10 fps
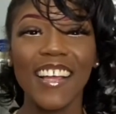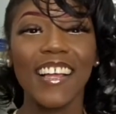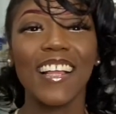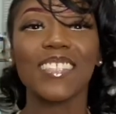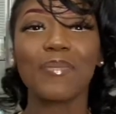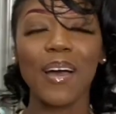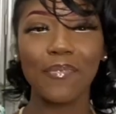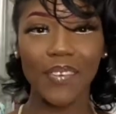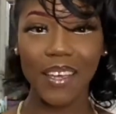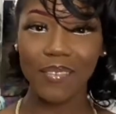It's my
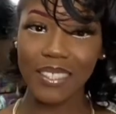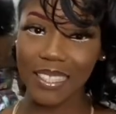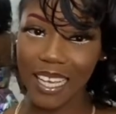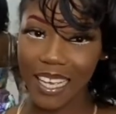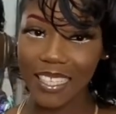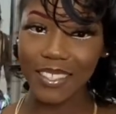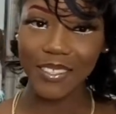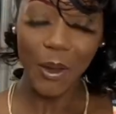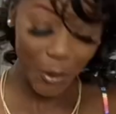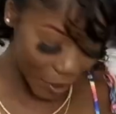favorite set. It's
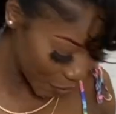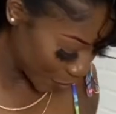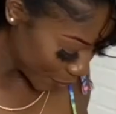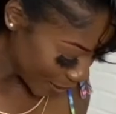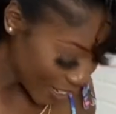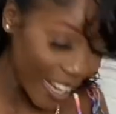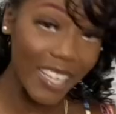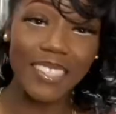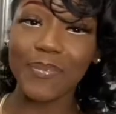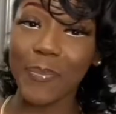so cute. It got
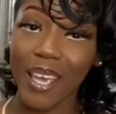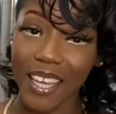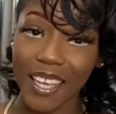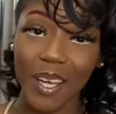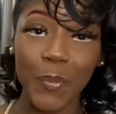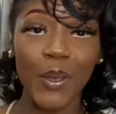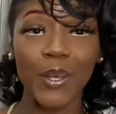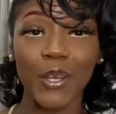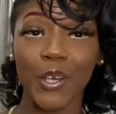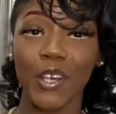its pink up in
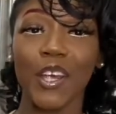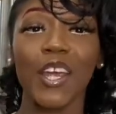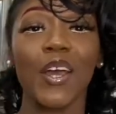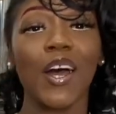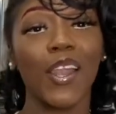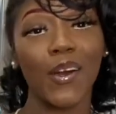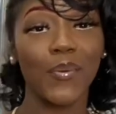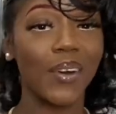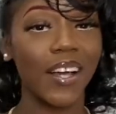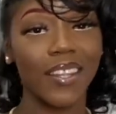there, along
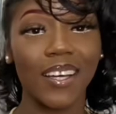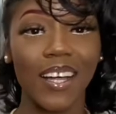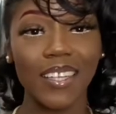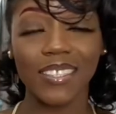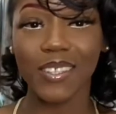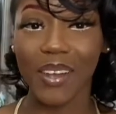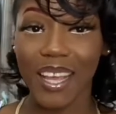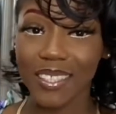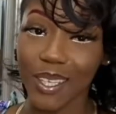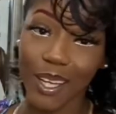with other colors, so
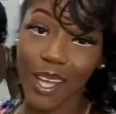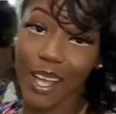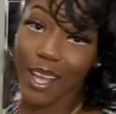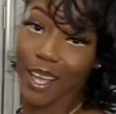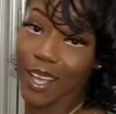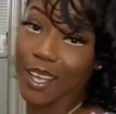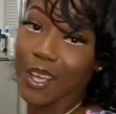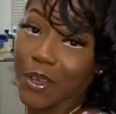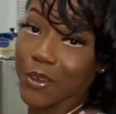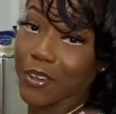that's good.
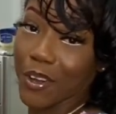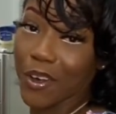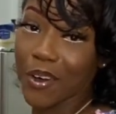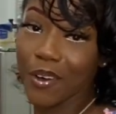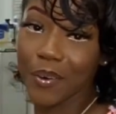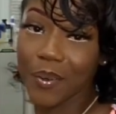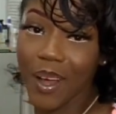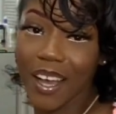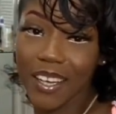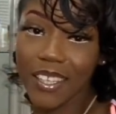You know,
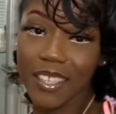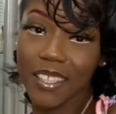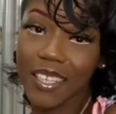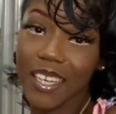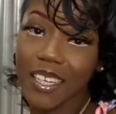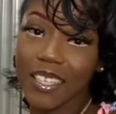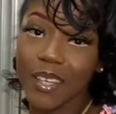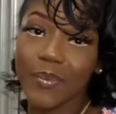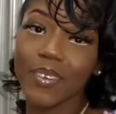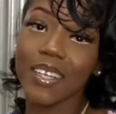I could hit it
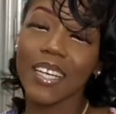up with